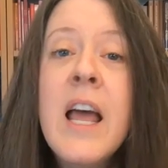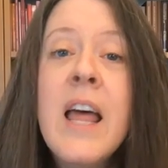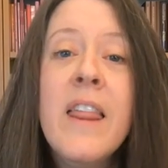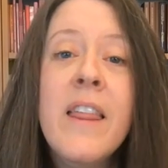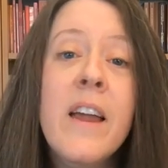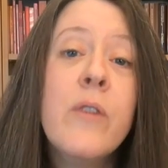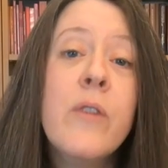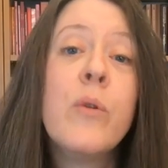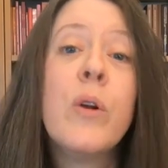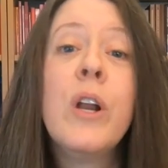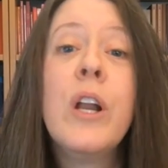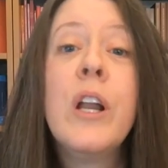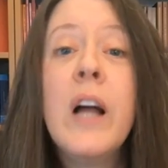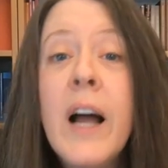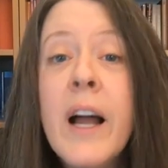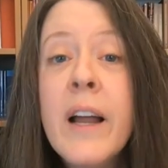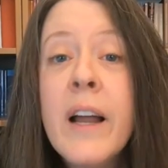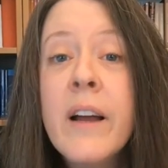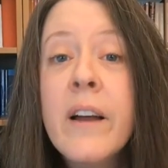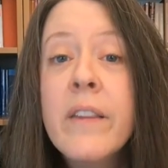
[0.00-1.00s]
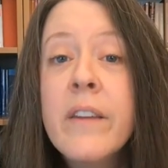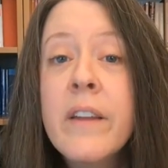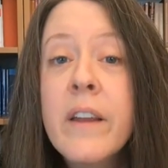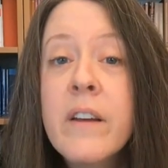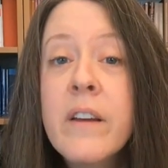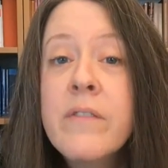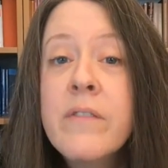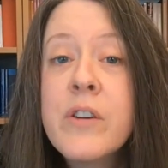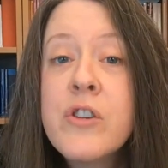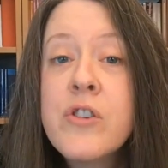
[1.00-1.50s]
They rely on the
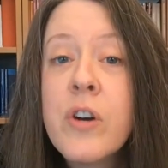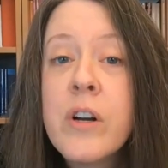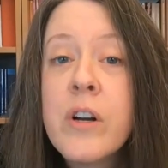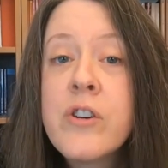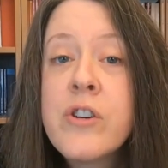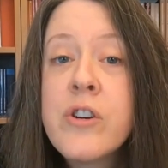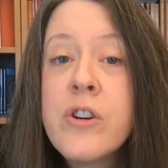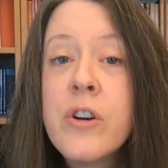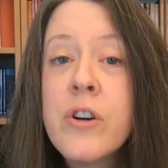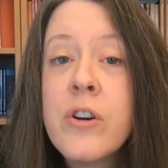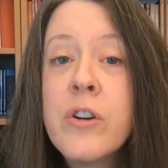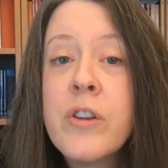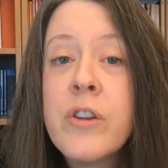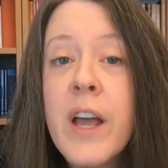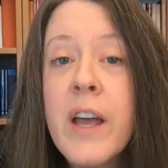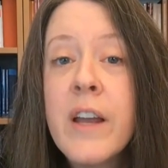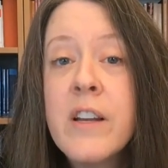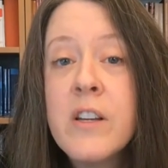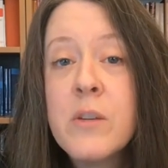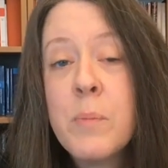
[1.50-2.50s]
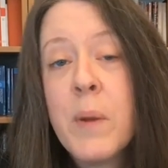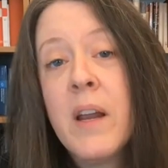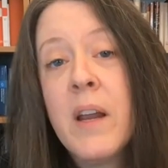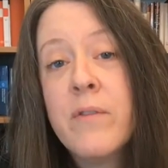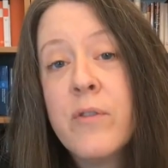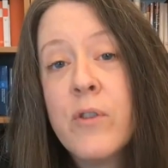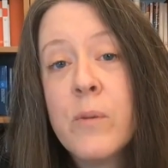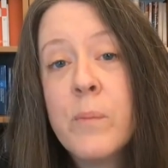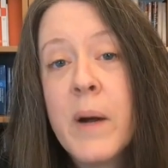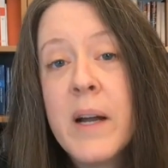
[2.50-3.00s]
infrastructure that is
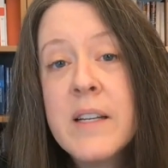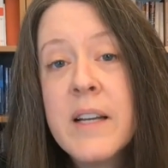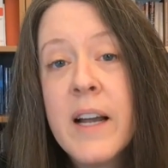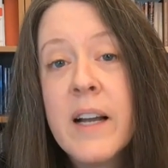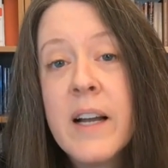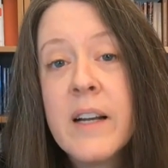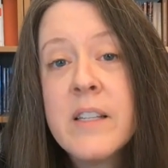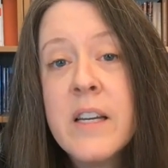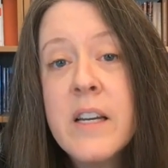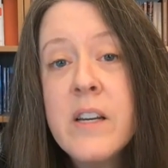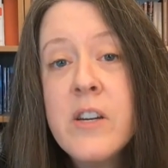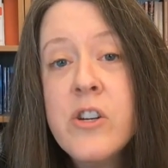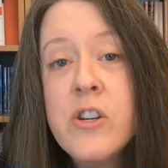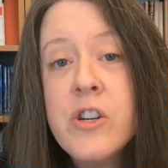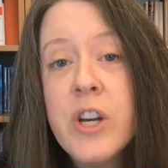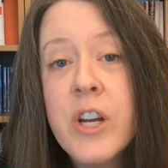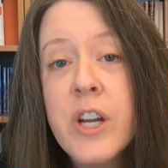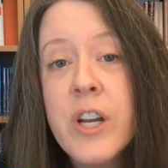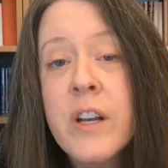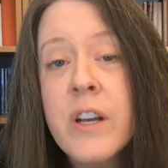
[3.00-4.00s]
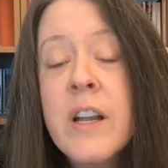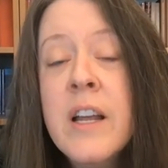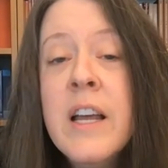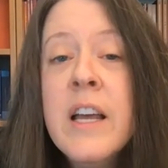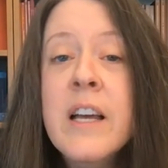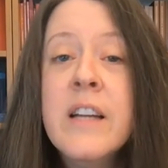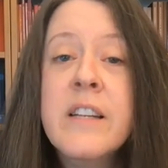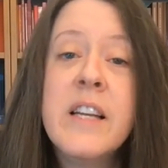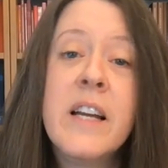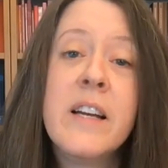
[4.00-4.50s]
paid for by taxation,
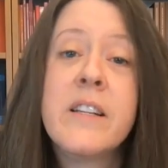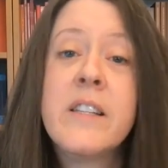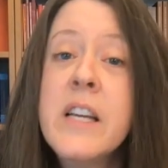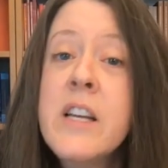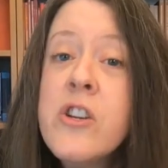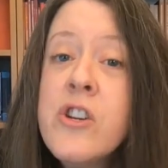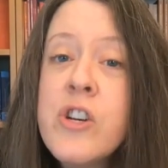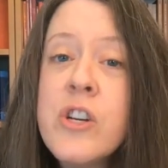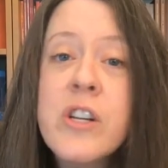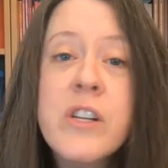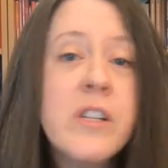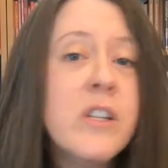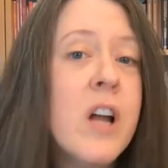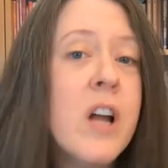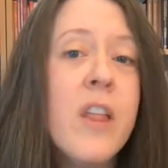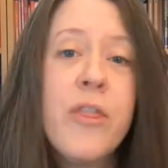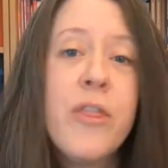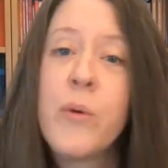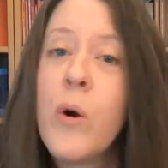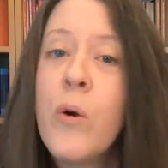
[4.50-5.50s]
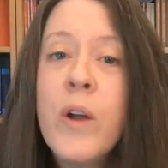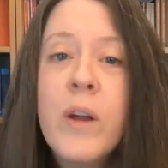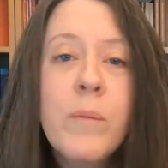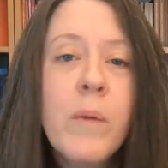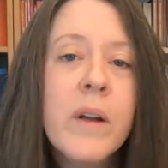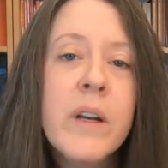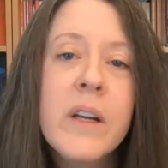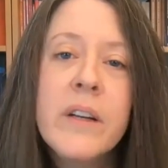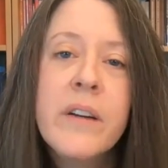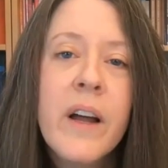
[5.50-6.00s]
and taxation innovation is not throwing
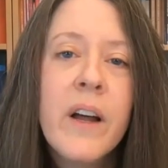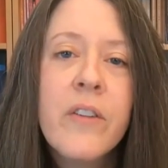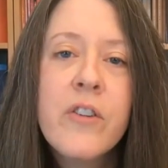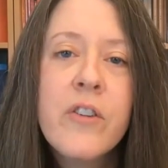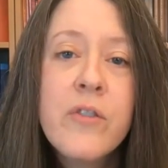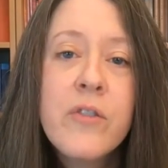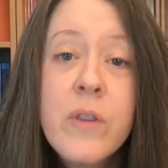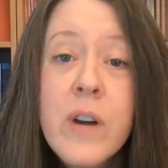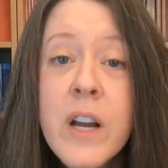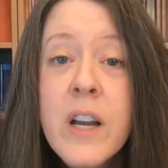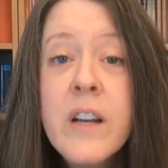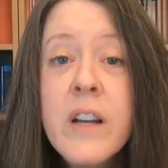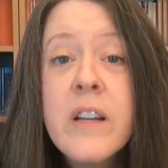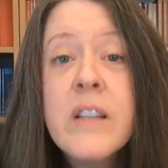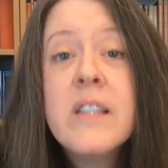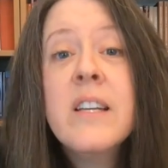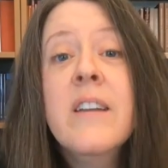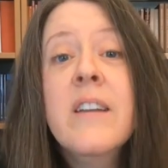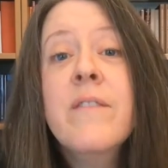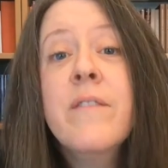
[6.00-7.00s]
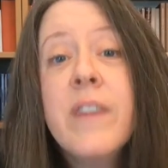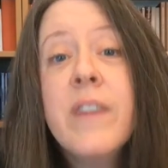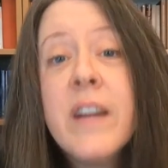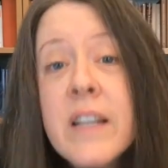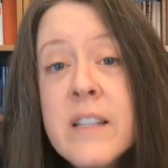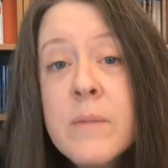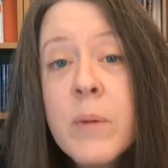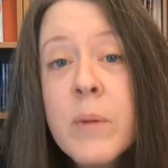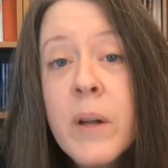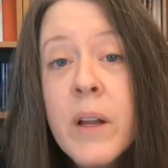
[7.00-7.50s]
money down the drain, it's an
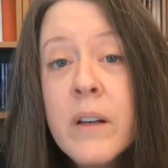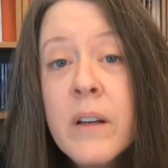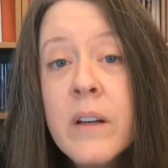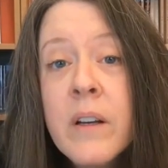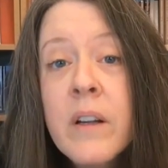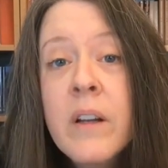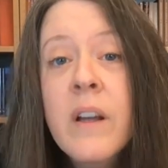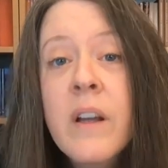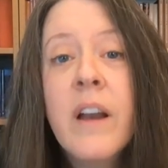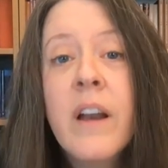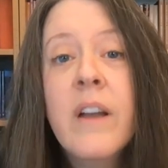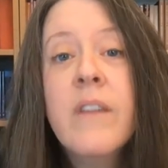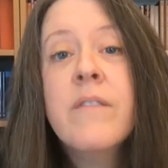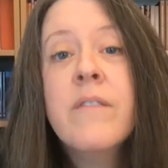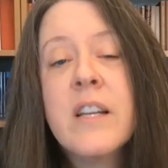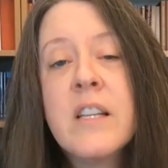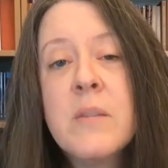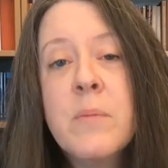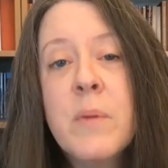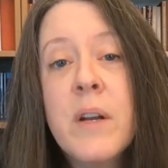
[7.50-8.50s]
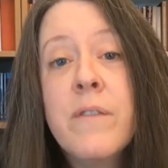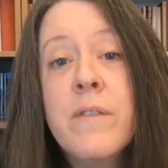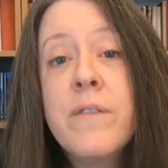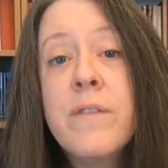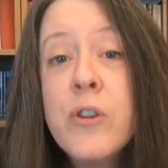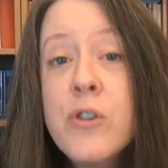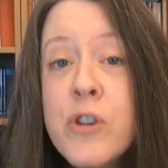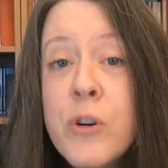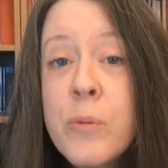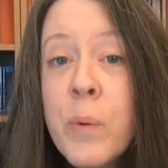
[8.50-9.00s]
investment, an investment in
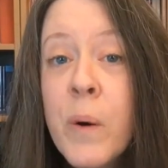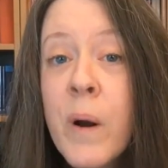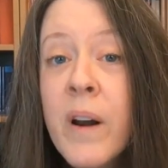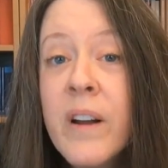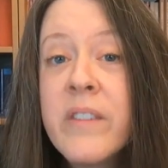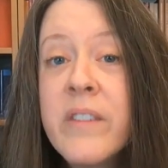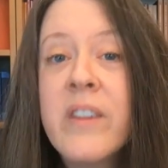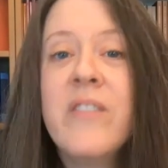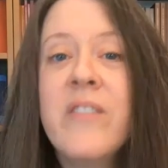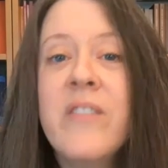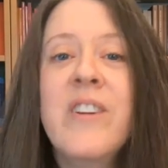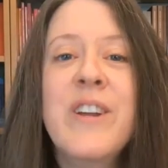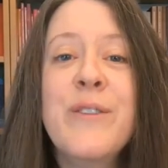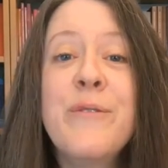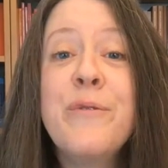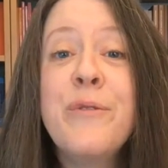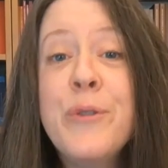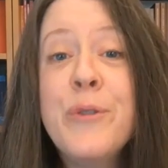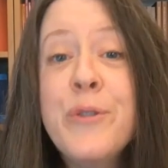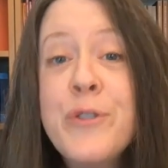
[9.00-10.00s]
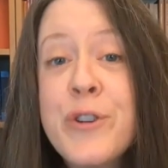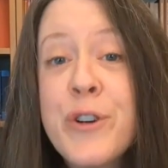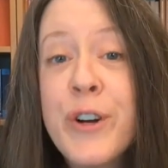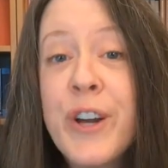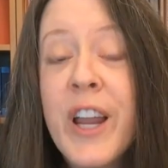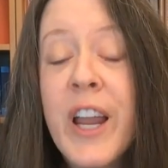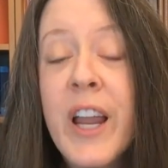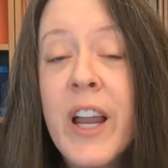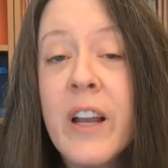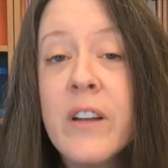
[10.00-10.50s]
future productivity and future
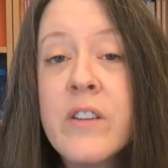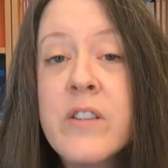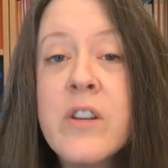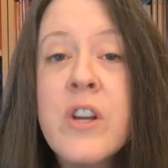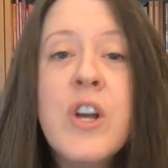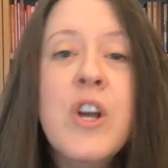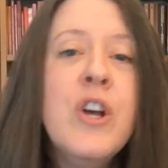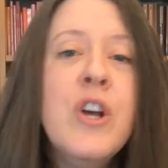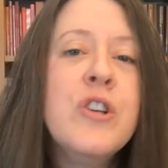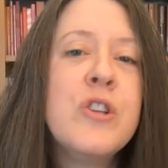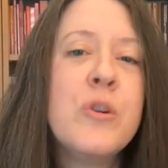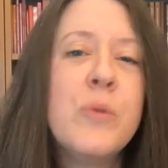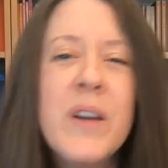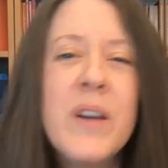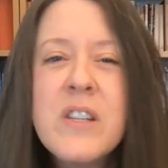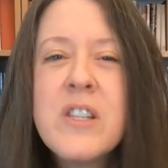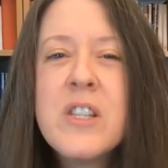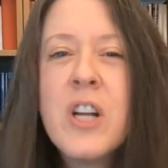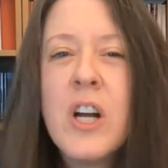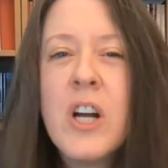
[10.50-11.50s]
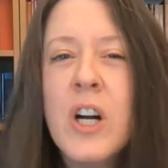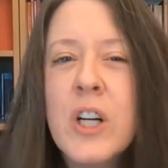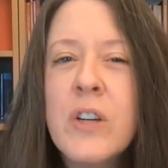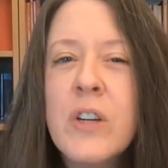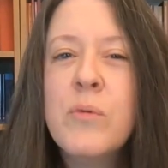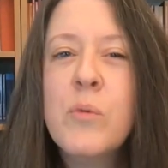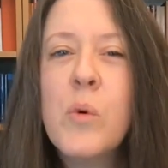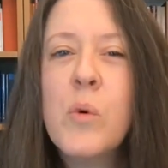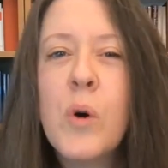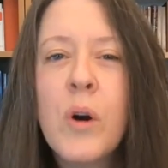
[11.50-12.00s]
gains. So we have this tug of
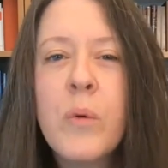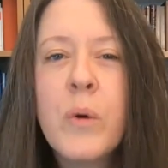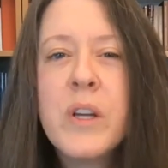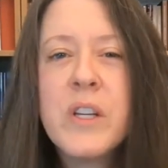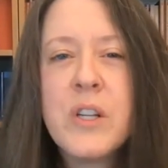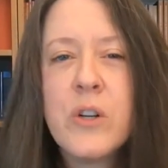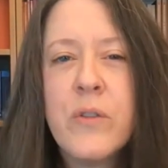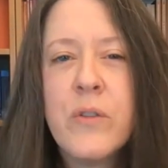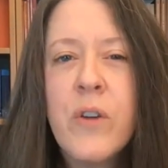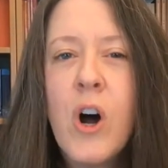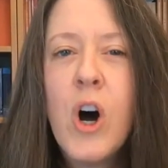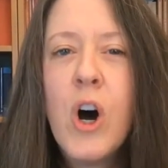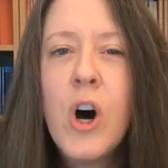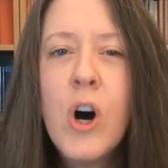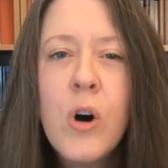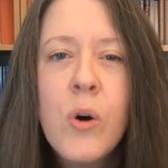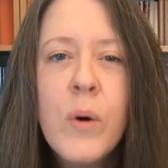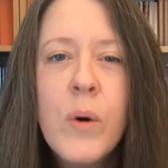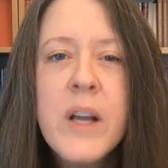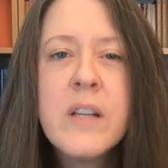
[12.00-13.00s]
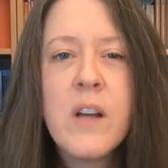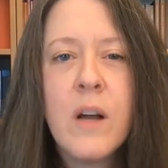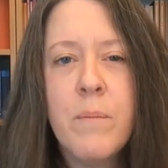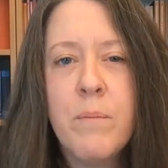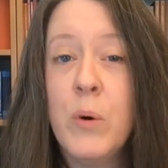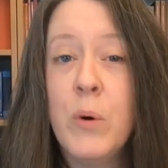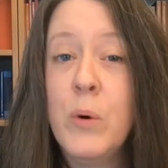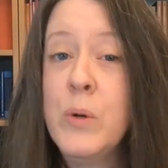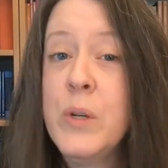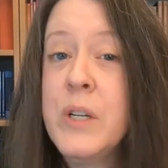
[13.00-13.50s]
war. We serve always on
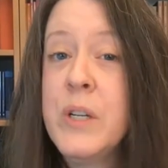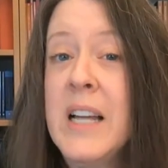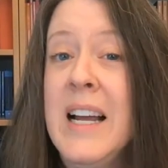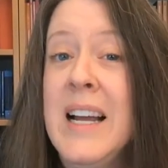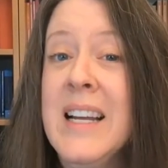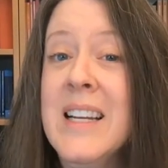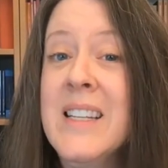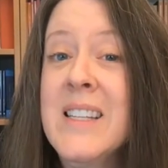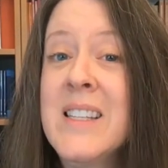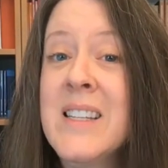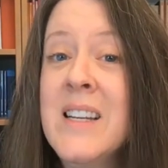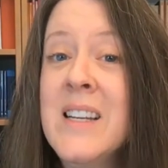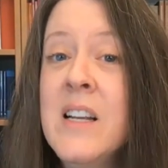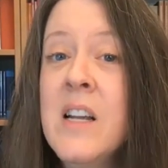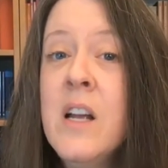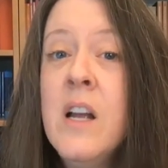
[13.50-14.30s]
both sides.